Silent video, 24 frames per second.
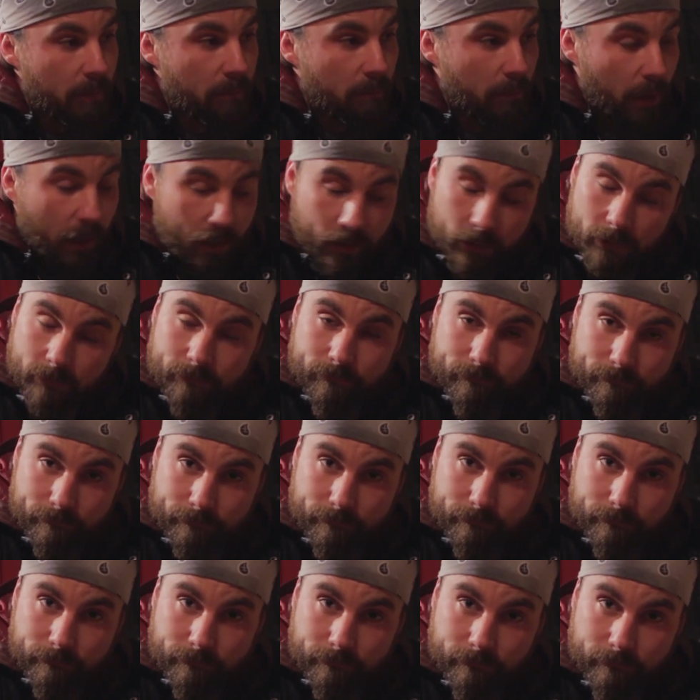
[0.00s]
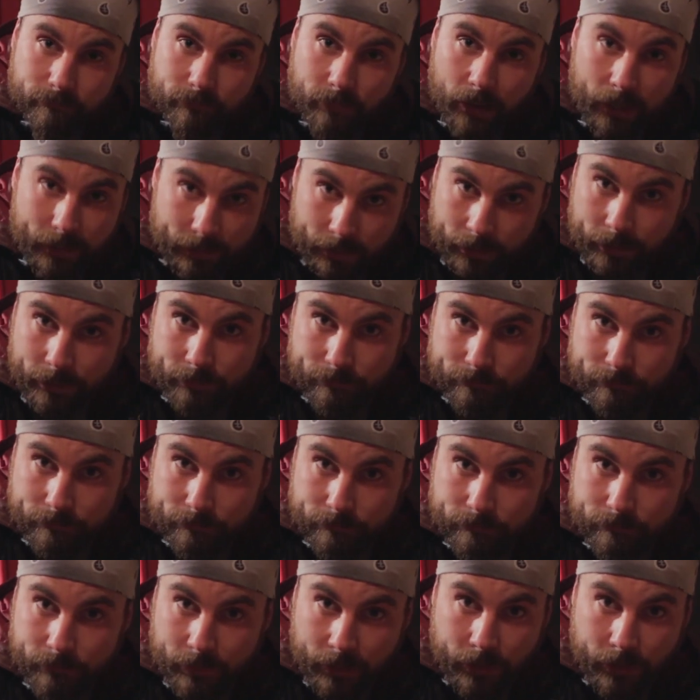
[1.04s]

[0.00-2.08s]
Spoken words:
but I did it